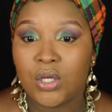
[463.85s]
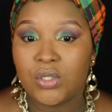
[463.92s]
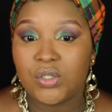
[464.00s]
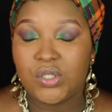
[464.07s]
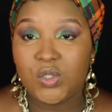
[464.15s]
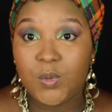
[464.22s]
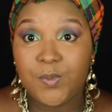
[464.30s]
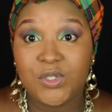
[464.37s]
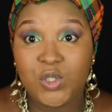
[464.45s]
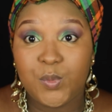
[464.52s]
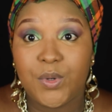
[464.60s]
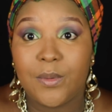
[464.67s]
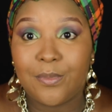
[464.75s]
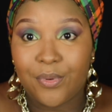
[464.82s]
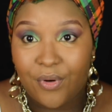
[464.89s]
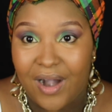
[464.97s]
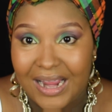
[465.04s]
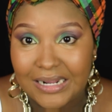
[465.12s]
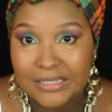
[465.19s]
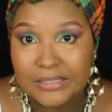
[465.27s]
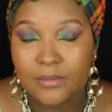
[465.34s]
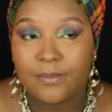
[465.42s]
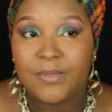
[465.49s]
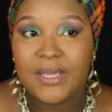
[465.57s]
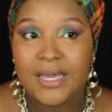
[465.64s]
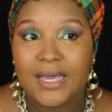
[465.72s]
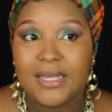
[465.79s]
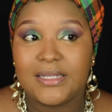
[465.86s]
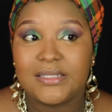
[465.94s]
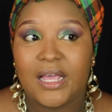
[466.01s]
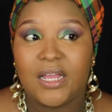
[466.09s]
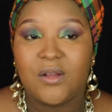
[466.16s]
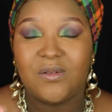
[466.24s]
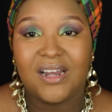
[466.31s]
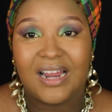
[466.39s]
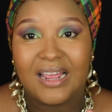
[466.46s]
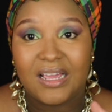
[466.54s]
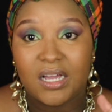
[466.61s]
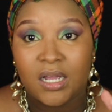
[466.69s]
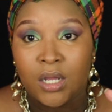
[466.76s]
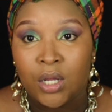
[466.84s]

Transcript: super bright, because I don't like